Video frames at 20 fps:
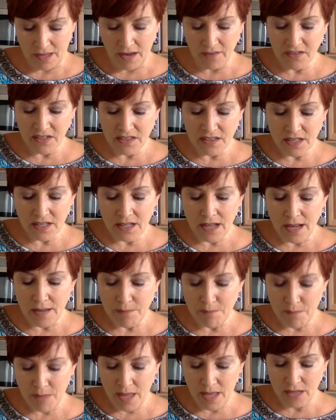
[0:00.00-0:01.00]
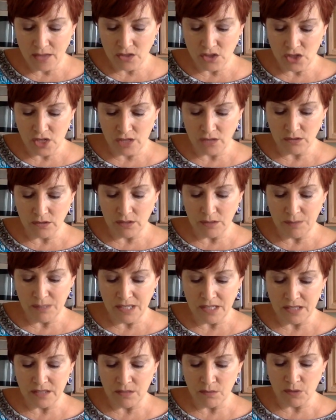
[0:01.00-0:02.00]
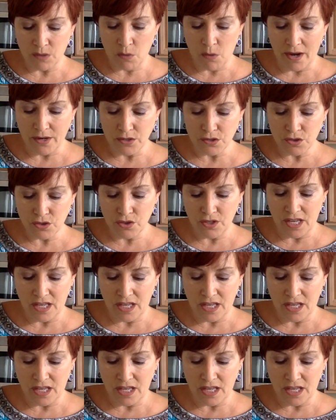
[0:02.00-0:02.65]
Everything I make generally, because it requires